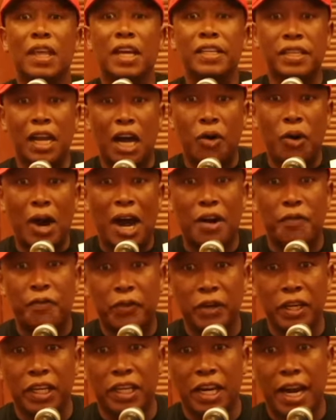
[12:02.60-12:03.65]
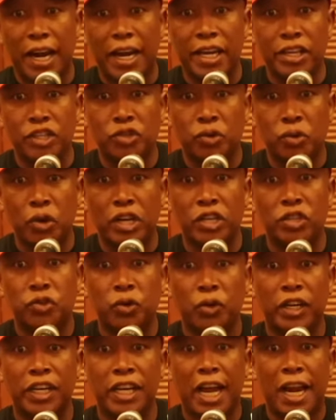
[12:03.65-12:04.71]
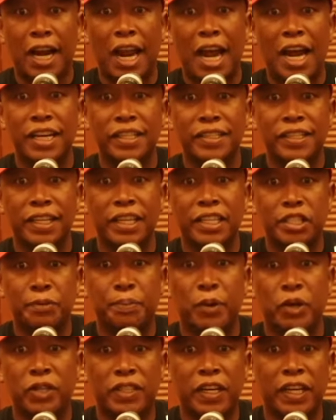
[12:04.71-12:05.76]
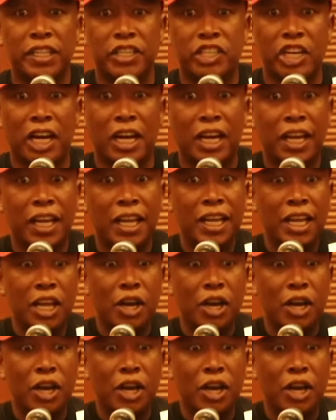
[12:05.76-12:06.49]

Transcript: That's how Africa is going to realize its potential.